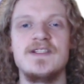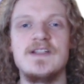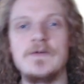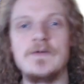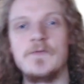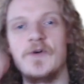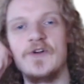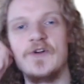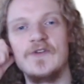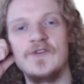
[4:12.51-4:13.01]

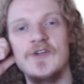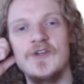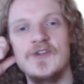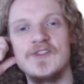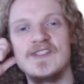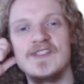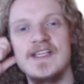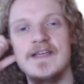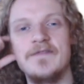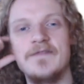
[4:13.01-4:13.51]
and one of
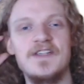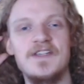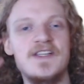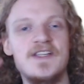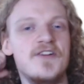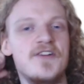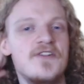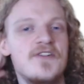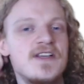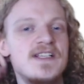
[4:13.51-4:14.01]
those safety
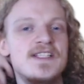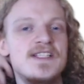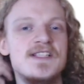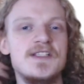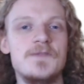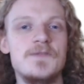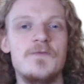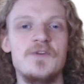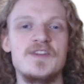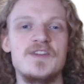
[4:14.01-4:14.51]
car
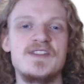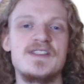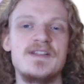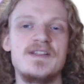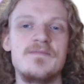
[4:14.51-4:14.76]
reasons was